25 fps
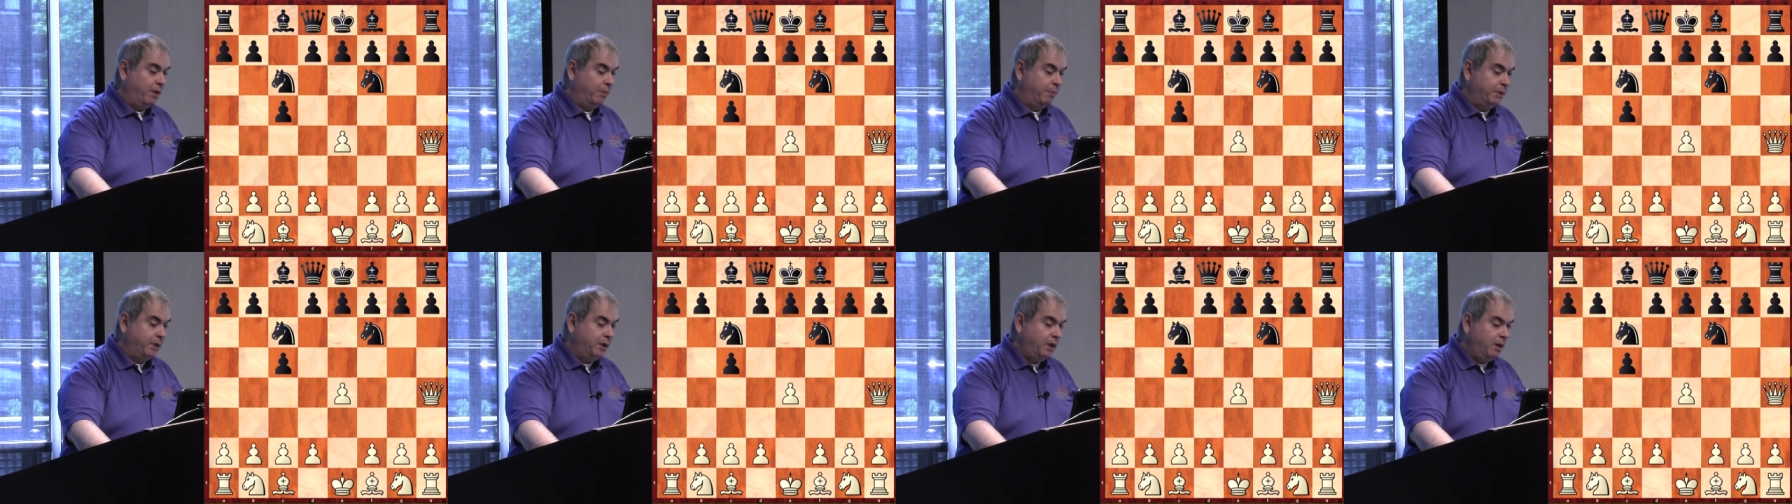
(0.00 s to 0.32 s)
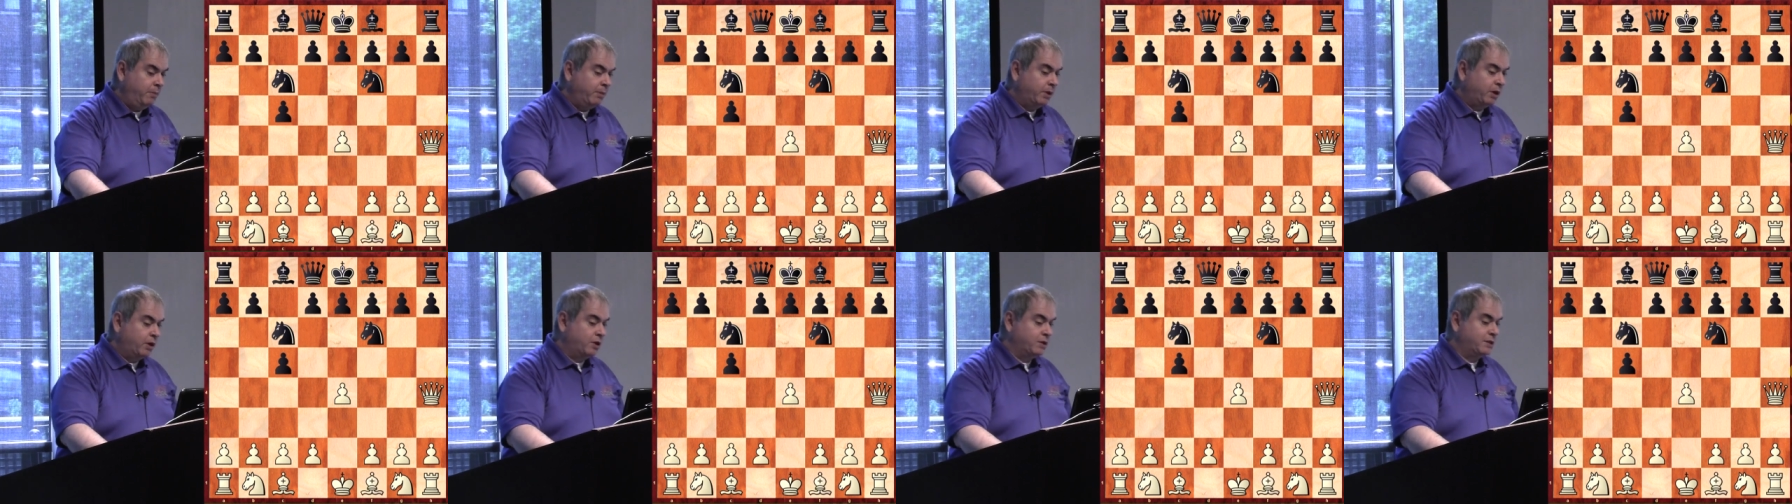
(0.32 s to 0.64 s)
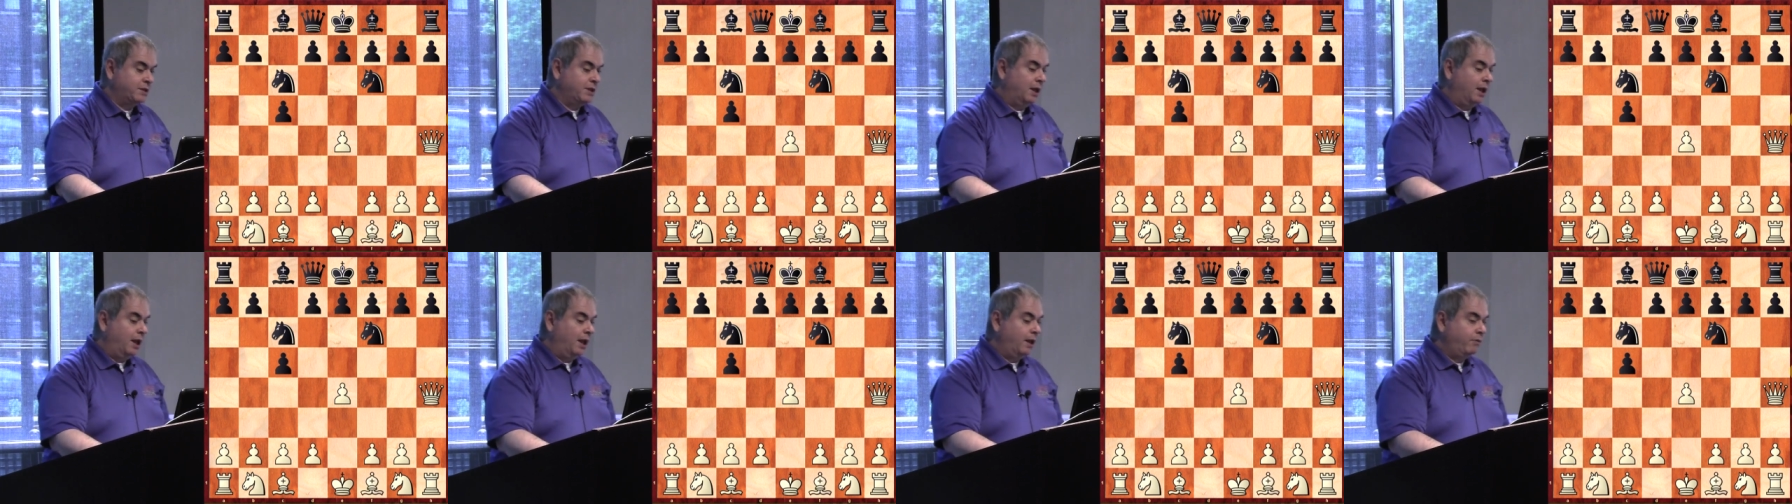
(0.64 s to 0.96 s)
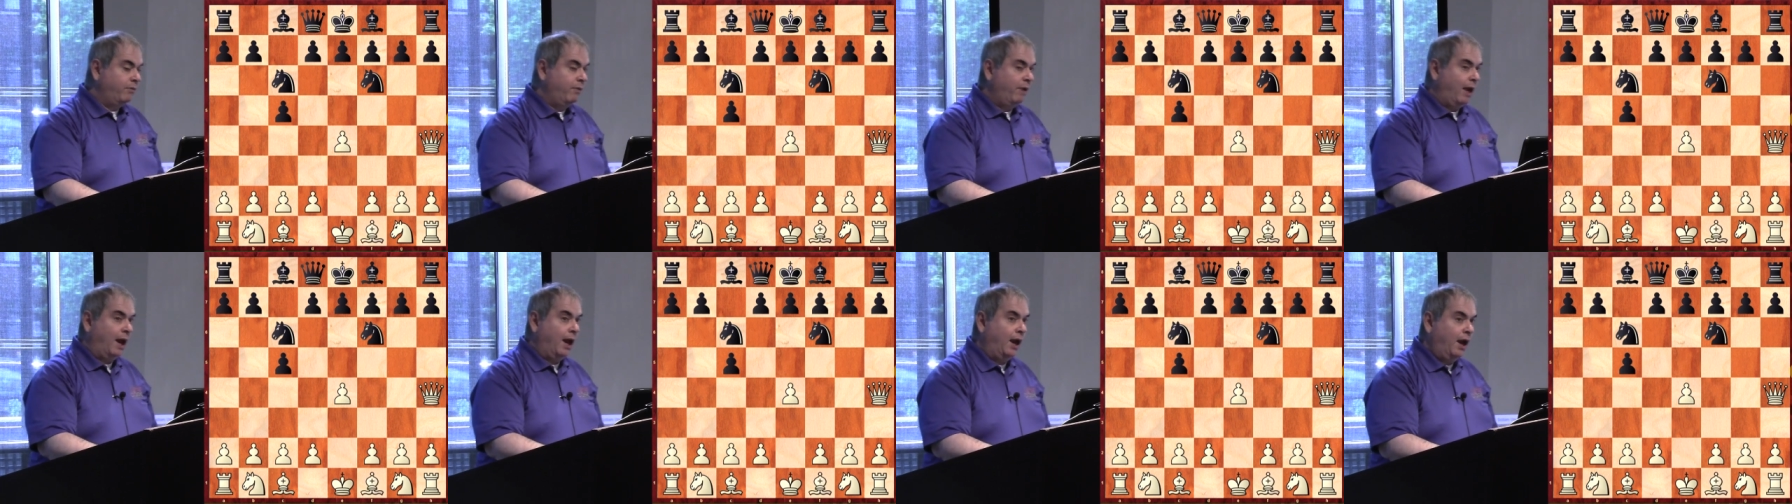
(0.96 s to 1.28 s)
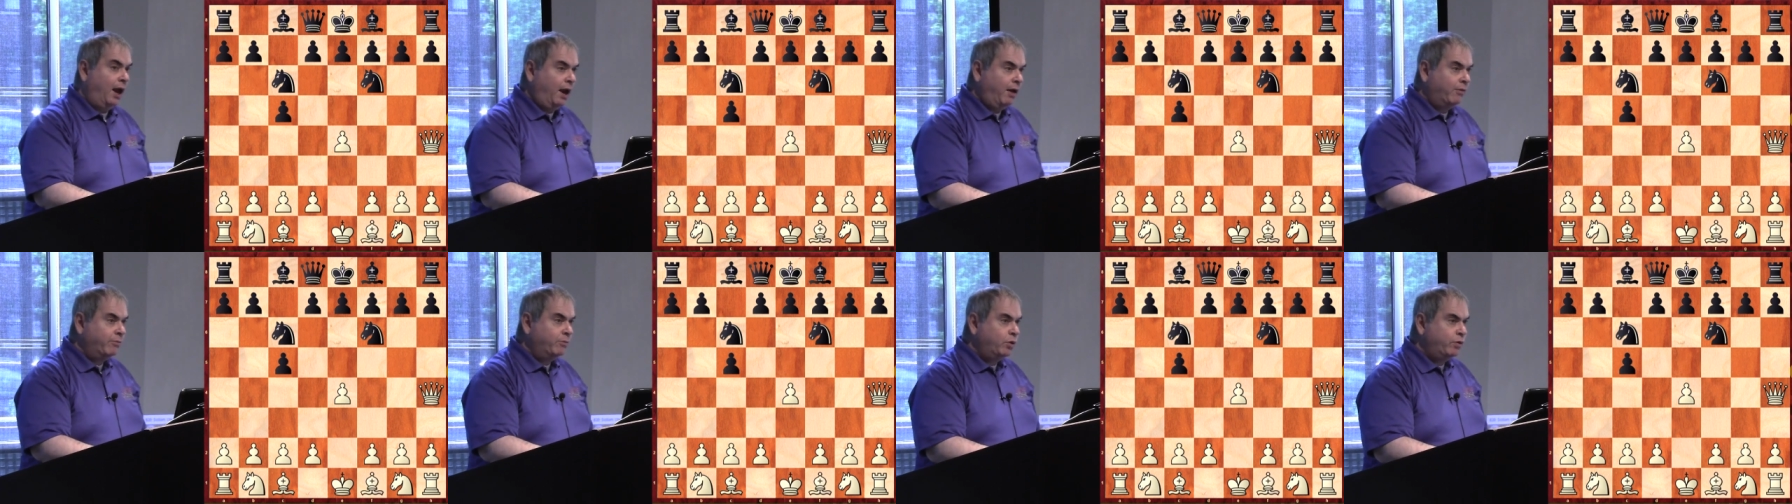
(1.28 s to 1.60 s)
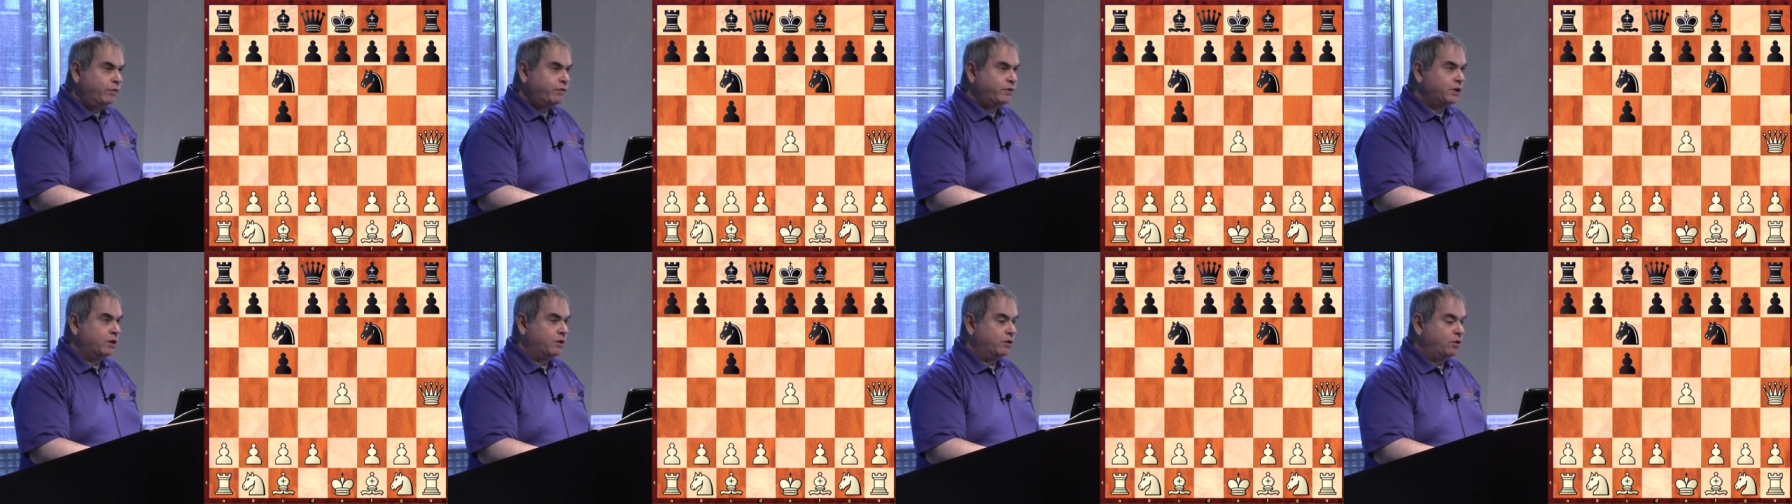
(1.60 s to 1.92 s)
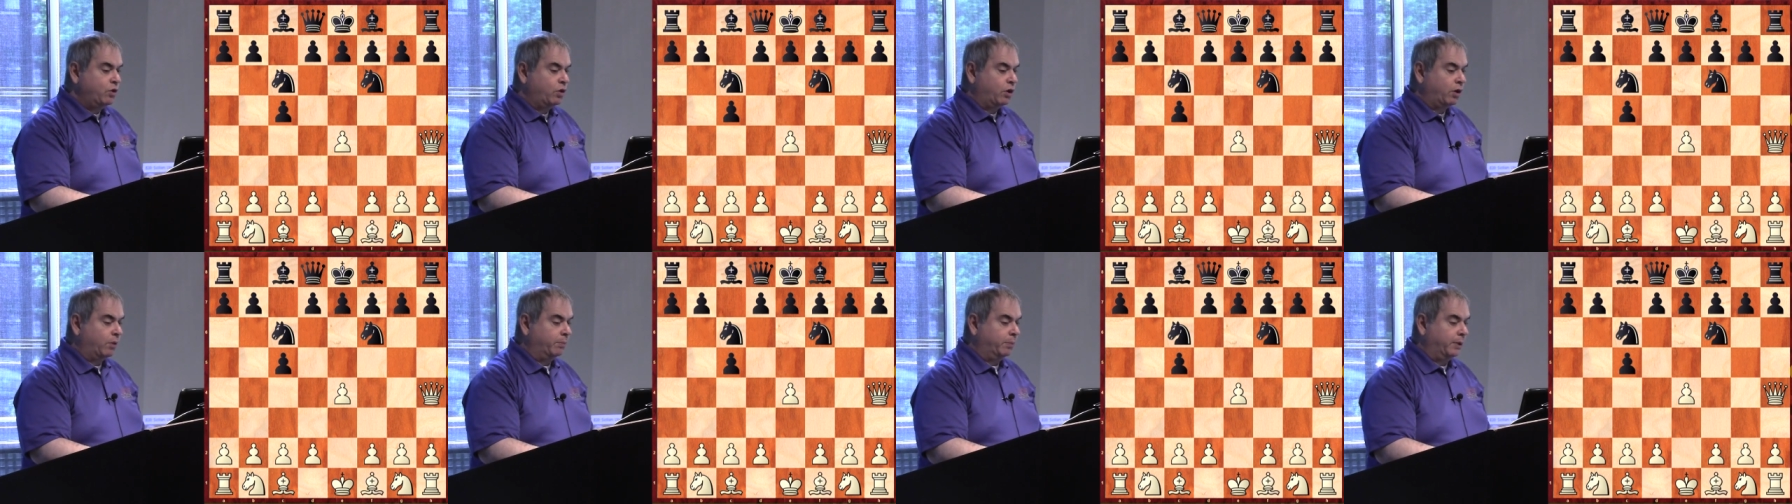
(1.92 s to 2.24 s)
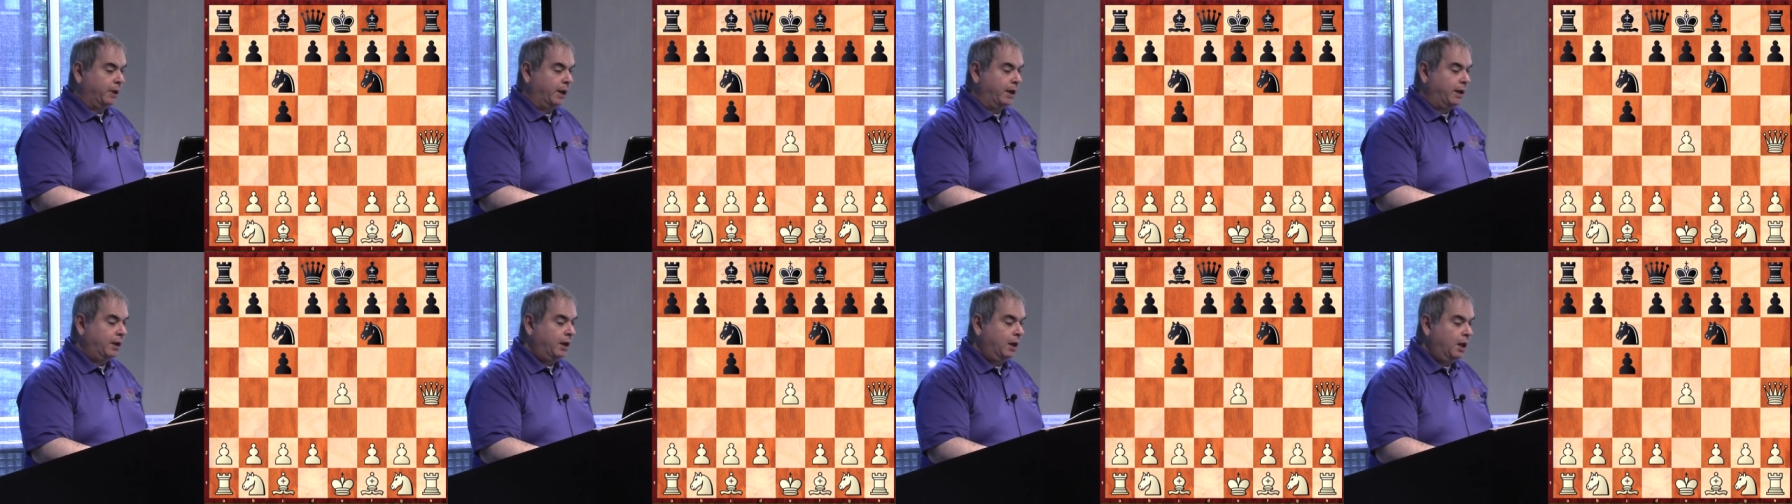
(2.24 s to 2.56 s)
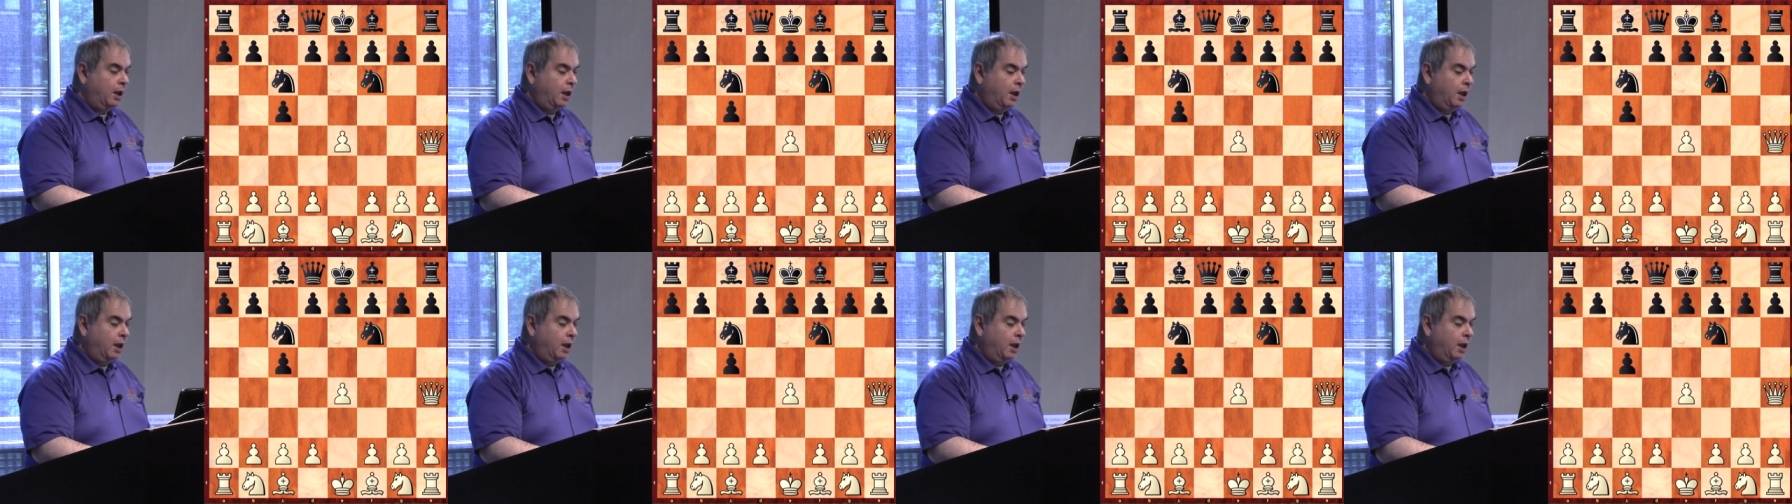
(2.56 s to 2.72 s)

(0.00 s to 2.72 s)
opinion because there are like a lot of moves here you can play.